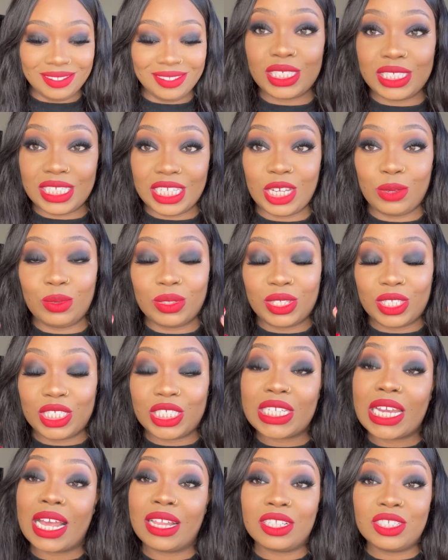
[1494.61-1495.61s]
to deal with the
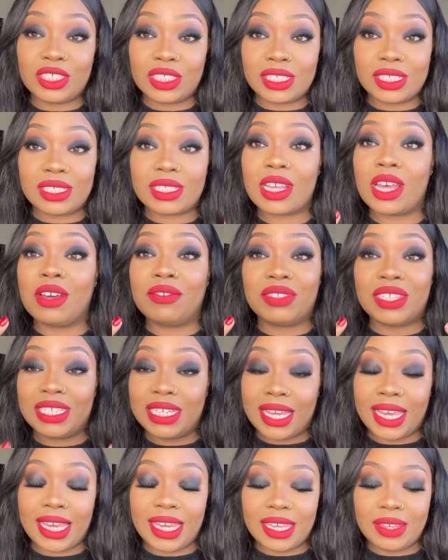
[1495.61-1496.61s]
challenges of the
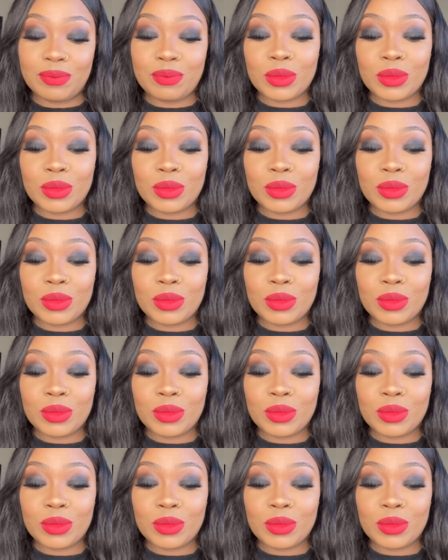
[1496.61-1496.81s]
day.